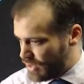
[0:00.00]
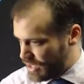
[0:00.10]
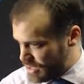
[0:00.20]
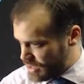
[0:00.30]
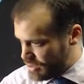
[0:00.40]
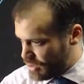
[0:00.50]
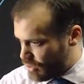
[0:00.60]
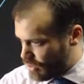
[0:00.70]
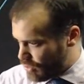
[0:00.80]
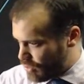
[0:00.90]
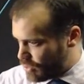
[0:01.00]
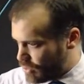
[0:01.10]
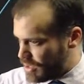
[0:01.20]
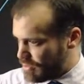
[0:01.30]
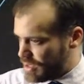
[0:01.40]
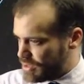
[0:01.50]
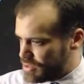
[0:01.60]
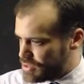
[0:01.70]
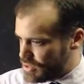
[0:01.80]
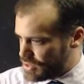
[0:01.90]
here, all the way around
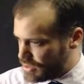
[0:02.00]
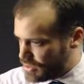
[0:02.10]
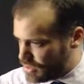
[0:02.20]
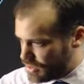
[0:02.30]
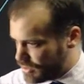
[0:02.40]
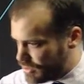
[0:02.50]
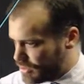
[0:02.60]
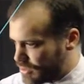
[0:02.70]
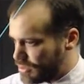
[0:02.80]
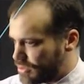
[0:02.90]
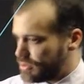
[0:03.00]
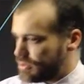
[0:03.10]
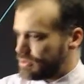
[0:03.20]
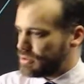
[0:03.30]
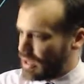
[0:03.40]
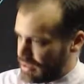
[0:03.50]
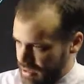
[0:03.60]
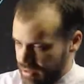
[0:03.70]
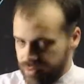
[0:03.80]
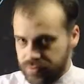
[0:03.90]
the circle, and
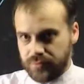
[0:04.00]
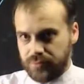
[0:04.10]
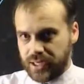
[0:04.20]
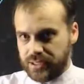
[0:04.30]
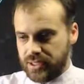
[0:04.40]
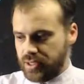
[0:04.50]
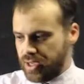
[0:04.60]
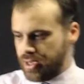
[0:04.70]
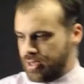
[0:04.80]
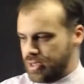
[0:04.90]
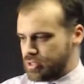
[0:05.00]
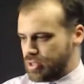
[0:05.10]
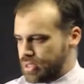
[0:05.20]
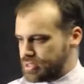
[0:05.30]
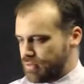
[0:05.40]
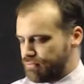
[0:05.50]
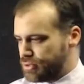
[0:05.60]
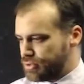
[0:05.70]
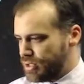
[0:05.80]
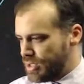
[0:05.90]
then back to there. So that's a
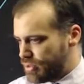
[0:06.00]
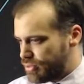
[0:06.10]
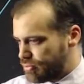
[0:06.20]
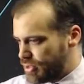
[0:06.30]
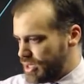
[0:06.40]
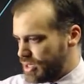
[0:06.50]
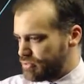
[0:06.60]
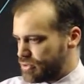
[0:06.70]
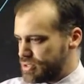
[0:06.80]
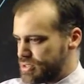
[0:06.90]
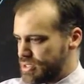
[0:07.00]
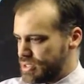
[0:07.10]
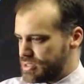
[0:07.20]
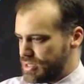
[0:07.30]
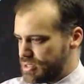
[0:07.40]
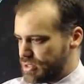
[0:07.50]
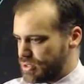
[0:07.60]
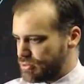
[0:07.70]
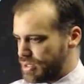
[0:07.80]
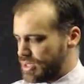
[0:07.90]
full three hundred sixty
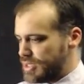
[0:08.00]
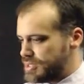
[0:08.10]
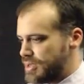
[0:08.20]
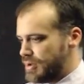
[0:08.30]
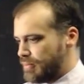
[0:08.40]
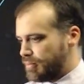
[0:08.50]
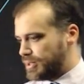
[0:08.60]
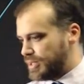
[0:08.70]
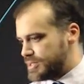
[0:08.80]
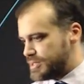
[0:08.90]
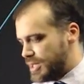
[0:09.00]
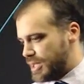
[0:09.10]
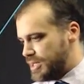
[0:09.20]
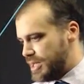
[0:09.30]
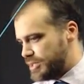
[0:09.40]
degrees plus an